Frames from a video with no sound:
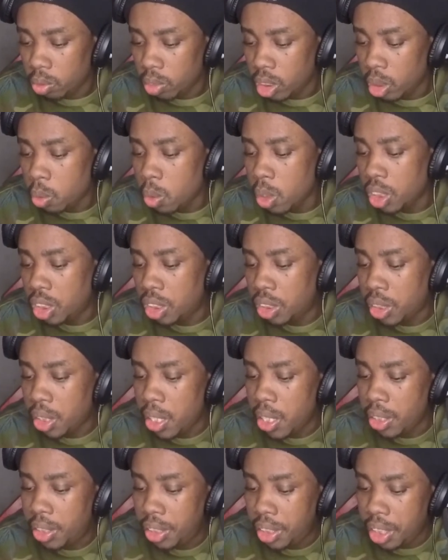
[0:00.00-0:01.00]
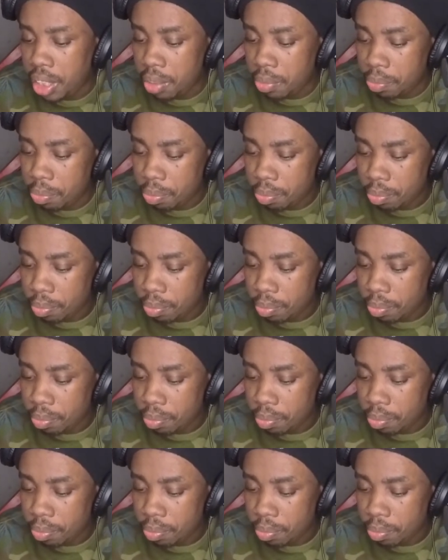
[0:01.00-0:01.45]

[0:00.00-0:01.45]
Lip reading: He was 13.